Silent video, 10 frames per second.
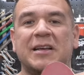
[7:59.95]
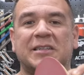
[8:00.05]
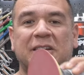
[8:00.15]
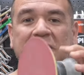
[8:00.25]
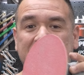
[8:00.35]

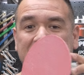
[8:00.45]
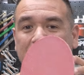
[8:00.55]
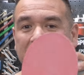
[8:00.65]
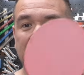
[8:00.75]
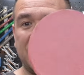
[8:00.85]
So is
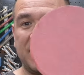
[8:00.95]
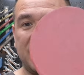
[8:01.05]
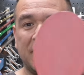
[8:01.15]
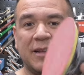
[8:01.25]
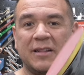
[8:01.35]
really good.
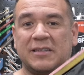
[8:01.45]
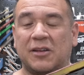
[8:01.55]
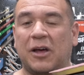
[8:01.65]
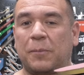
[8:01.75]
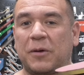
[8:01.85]
This will
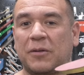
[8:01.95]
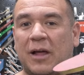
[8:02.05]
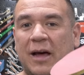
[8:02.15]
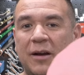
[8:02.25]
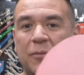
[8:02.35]
help you a
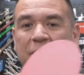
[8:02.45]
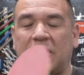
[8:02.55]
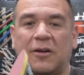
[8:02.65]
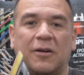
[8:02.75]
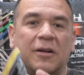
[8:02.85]
lot when
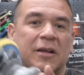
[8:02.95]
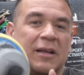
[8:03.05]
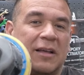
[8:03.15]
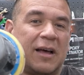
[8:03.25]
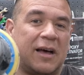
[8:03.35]
you're
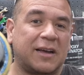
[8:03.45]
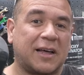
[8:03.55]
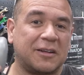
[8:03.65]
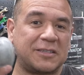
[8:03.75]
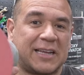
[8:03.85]

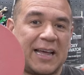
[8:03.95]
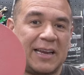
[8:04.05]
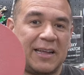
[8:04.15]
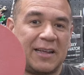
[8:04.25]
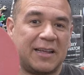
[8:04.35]
color
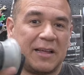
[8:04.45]
sanding.